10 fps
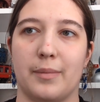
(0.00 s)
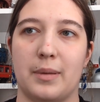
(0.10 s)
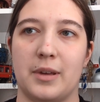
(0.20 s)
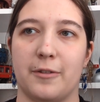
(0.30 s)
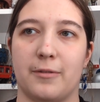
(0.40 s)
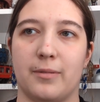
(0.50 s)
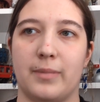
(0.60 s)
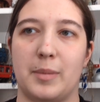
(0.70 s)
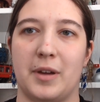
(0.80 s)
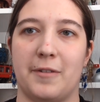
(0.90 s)
maybe
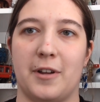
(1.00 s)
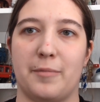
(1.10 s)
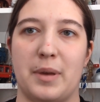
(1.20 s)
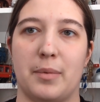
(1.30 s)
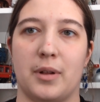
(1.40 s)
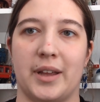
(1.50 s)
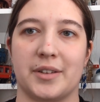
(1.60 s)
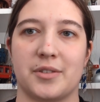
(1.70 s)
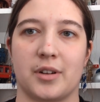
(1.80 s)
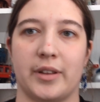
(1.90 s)
if enough people are
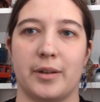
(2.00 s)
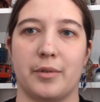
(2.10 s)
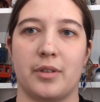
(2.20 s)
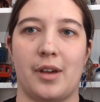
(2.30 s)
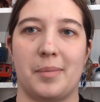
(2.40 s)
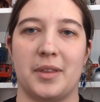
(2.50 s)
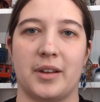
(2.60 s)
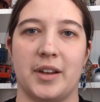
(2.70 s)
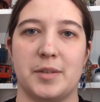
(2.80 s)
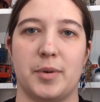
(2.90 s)
like struggling with helping
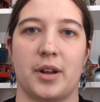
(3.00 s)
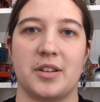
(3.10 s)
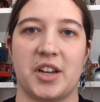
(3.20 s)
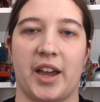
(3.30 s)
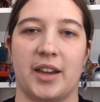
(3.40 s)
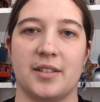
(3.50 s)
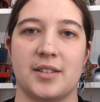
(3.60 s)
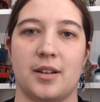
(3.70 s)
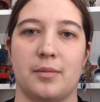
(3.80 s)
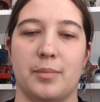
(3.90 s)
their kids put on
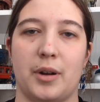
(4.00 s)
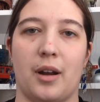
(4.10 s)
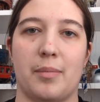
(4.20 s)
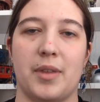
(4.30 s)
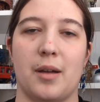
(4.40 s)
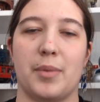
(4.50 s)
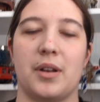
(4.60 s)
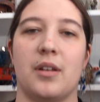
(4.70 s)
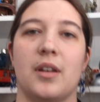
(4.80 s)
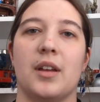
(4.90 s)
jackets, I'll put it up there.
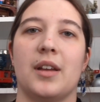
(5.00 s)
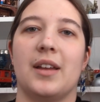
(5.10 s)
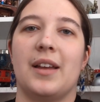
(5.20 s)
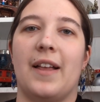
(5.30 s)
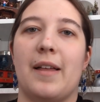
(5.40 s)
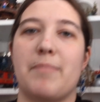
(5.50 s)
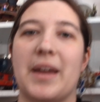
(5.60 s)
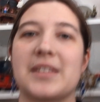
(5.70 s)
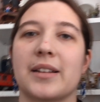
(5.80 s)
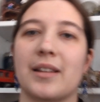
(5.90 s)
But
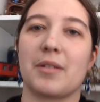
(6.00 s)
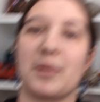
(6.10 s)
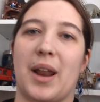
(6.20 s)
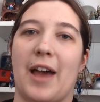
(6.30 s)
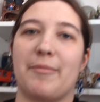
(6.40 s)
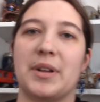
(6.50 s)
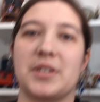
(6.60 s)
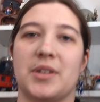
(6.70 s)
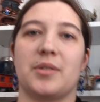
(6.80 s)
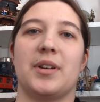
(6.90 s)
basically what they would have me
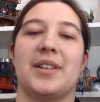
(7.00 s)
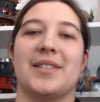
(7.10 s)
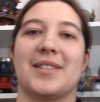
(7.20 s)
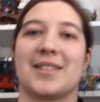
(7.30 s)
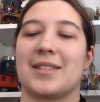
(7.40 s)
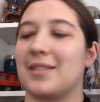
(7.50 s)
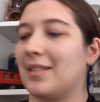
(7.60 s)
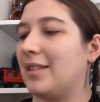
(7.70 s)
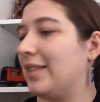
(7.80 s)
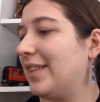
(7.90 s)
do is
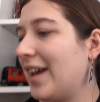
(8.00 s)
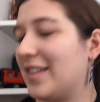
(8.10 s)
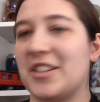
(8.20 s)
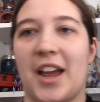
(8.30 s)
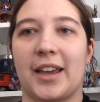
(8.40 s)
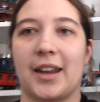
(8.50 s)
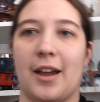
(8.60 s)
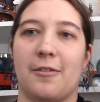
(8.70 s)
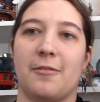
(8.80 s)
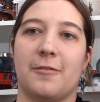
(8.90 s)
lay the jacket
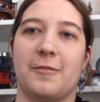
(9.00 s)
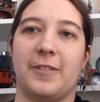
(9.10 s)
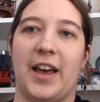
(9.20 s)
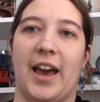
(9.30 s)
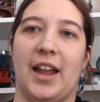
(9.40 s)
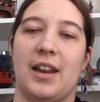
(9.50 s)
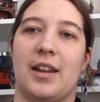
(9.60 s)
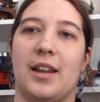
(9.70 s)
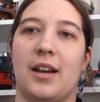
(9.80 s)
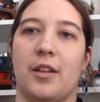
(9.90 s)
out flat
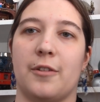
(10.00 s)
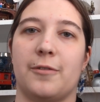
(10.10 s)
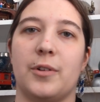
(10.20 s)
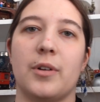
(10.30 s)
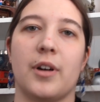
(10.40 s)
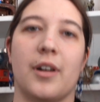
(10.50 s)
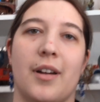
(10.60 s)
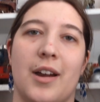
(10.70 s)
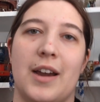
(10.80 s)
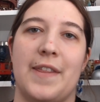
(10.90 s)
on the
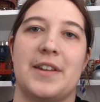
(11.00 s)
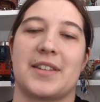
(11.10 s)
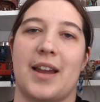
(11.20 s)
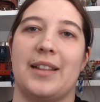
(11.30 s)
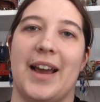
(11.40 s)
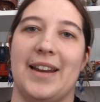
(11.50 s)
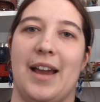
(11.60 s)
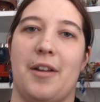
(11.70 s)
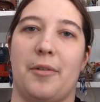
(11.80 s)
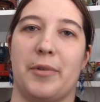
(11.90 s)
floor and then just kind of lie
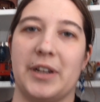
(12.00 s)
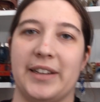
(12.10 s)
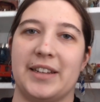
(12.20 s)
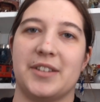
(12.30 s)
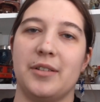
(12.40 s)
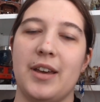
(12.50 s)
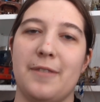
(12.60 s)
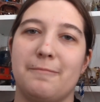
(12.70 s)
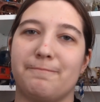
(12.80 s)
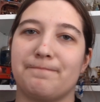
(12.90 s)
down and wriggle into
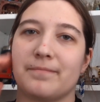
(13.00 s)
it.